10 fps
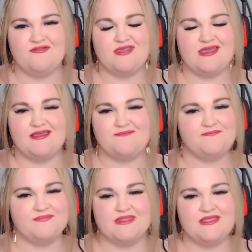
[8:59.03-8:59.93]
Like
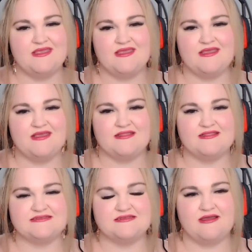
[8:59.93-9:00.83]

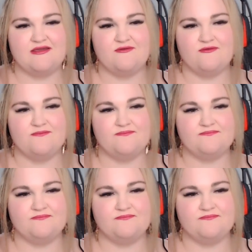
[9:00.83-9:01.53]
the cycle,